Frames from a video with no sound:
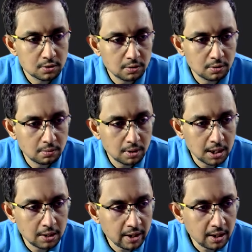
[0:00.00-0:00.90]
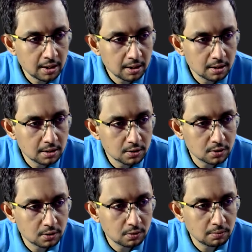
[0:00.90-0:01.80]
So anyway,
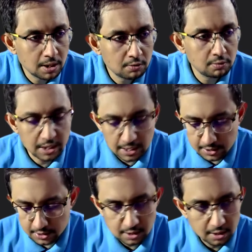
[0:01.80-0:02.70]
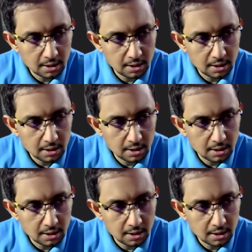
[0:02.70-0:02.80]
so it will test.